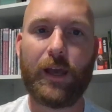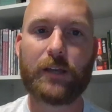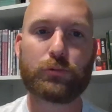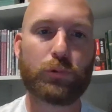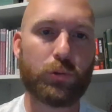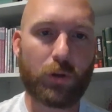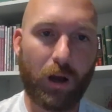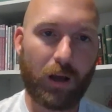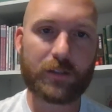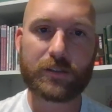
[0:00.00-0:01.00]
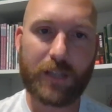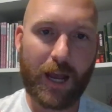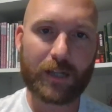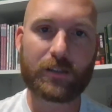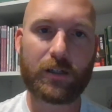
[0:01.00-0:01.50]
As root cause
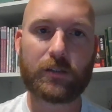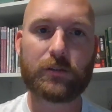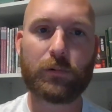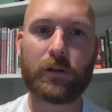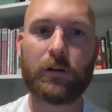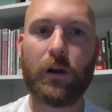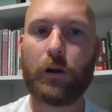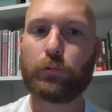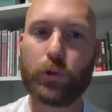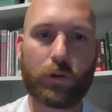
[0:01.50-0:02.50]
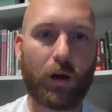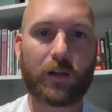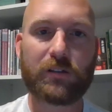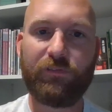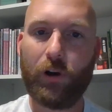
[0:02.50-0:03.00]
doctors, we're root
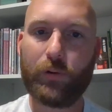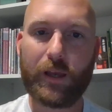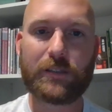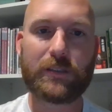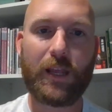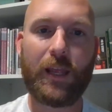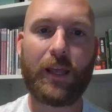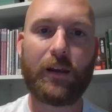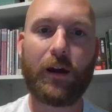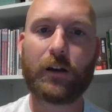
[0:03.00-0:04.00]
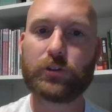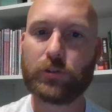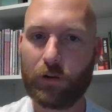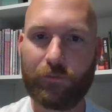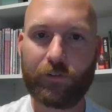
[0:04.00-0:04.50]
cause focused, and our
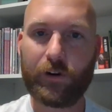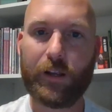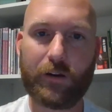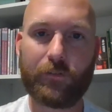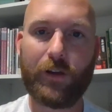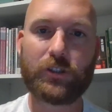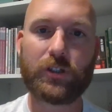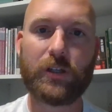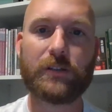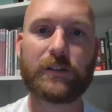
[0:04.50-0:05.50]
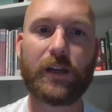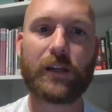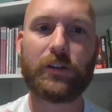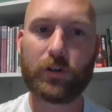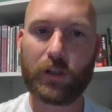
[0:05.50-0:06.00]
drug-free interventions
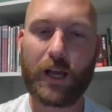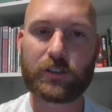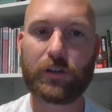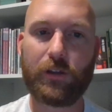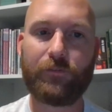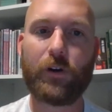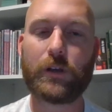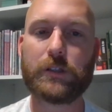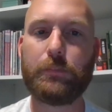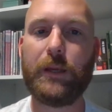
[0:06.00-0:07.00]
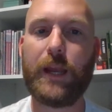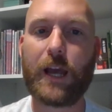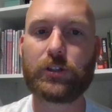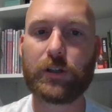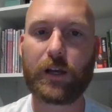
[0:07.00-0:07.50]
like neurologically-focused
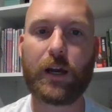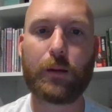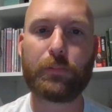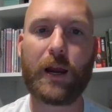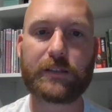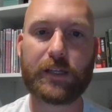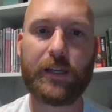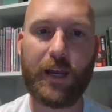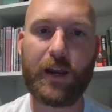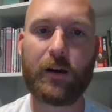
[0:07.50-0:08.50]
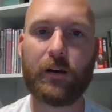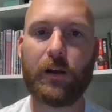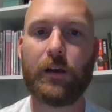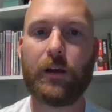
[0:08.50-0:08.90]
pediatric chiropractic care